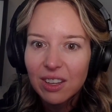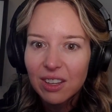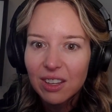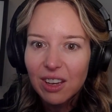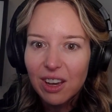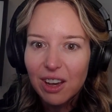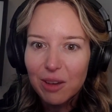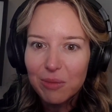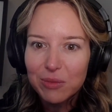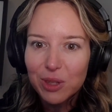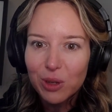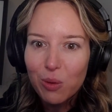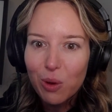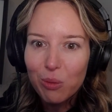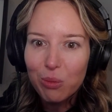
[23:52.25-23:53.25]

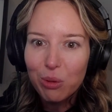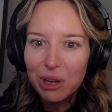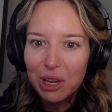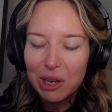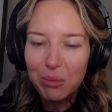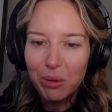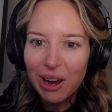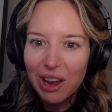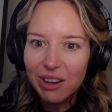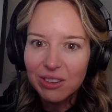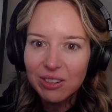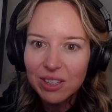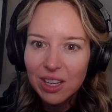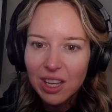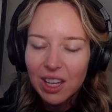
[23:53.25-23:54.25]
to quote Brene
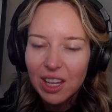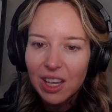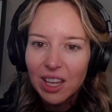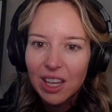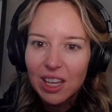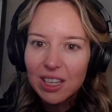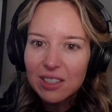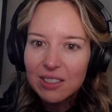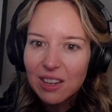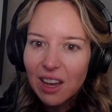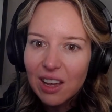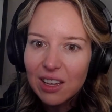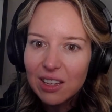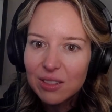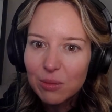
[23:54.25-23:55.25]
Brown, is
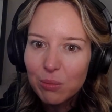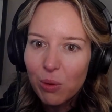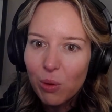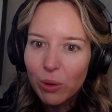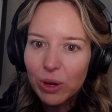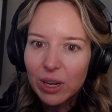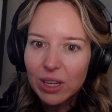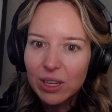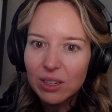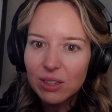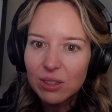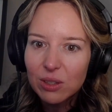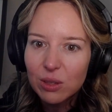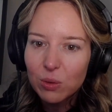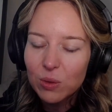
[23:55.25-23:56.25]
not as important
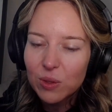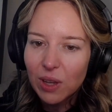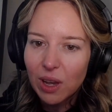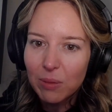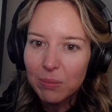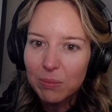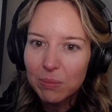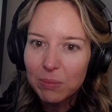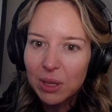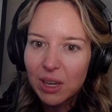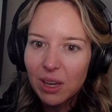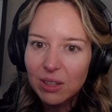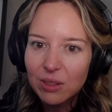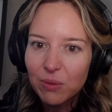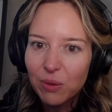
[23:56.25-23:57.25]
to some
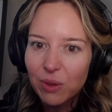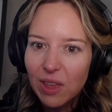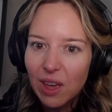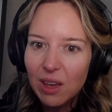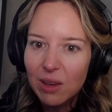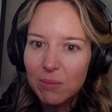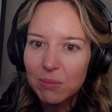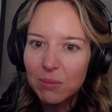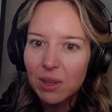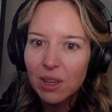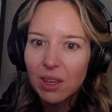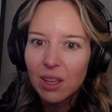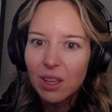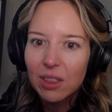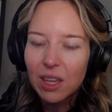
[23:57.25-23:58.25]
because for them,
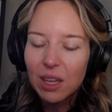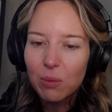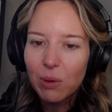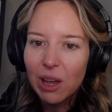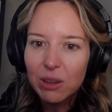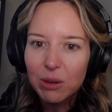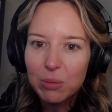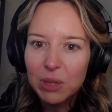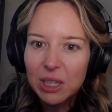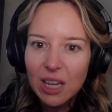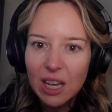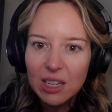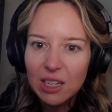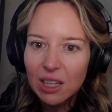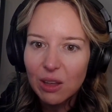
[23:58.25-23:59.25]
they'd rather be
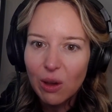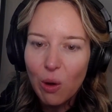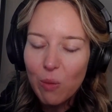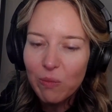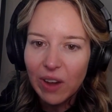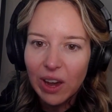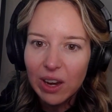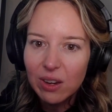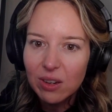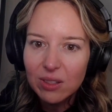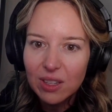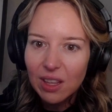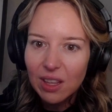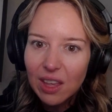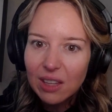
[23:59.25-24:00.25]
tending the home
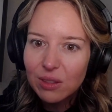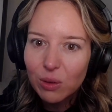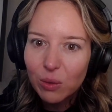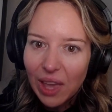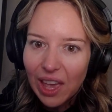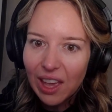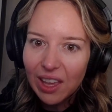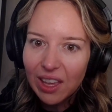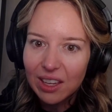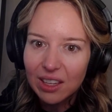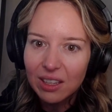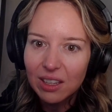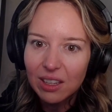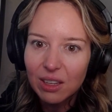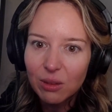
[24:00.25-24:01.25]
fires. that's okay,
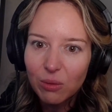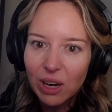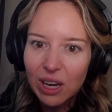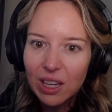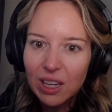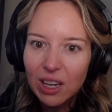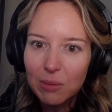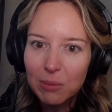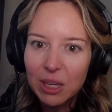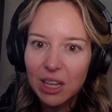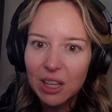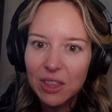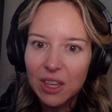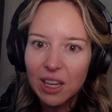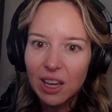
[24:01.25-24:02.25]
right? I mean,
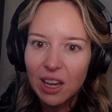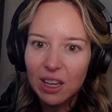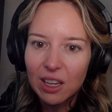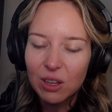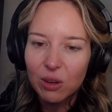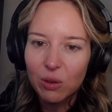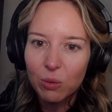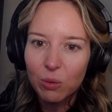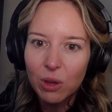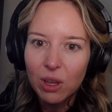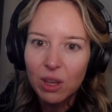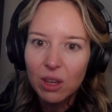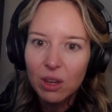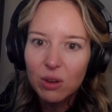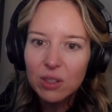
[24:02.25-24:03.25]
I think,
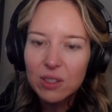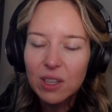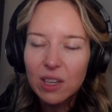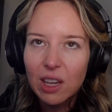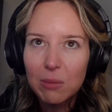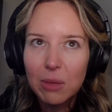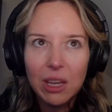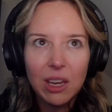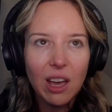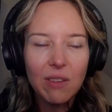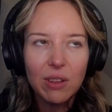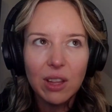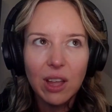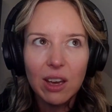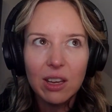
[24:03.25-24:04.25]
Chrissy and I may have
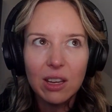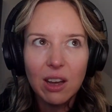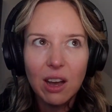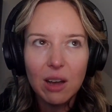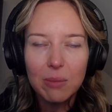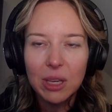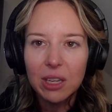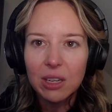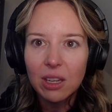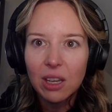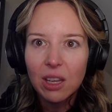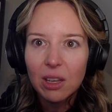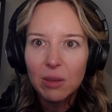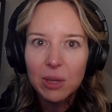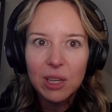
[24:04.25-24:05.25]
a lot in common
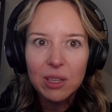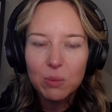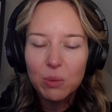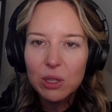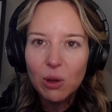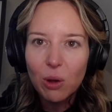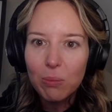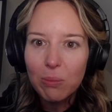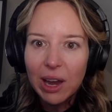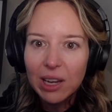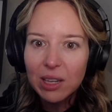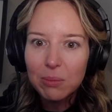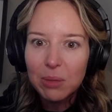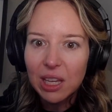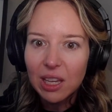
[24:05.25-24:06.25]
because we don't
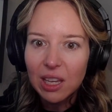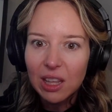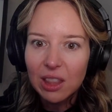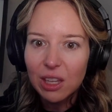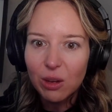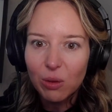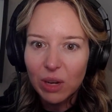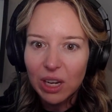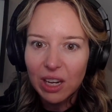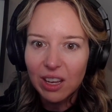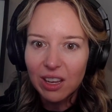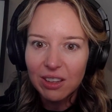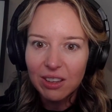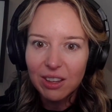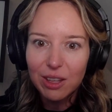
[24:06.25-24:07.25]
mind being in the
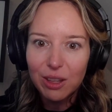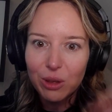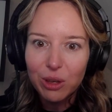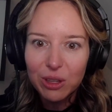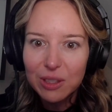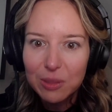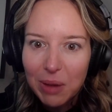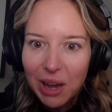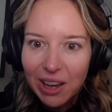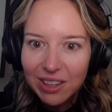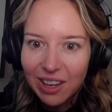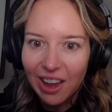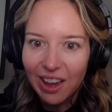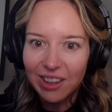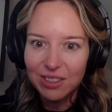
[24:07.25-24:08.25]
arena. Like, look at this
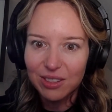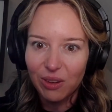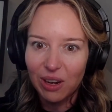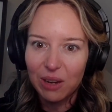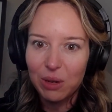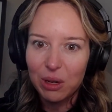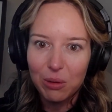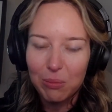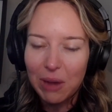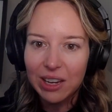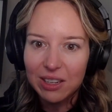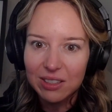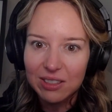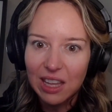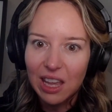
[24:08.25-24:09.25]
podcast, right? We don't
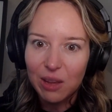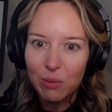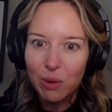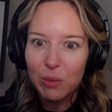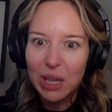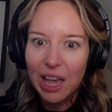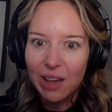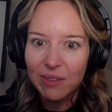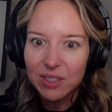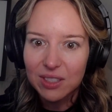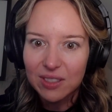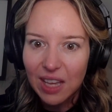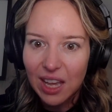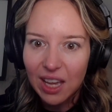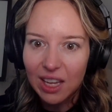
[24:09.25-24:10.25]
mind saying what we have to
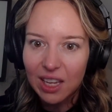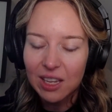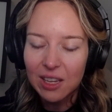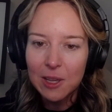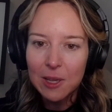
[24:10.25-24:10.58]
say.